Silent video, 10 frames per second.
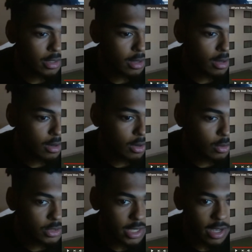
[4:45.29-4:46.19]
the
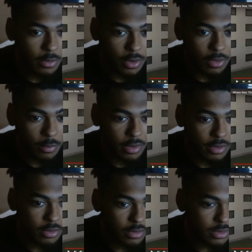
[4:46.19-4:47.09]
hotel with all the
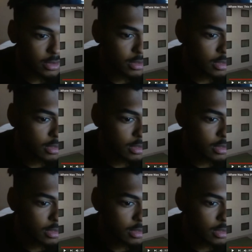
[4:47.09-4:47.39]
windows.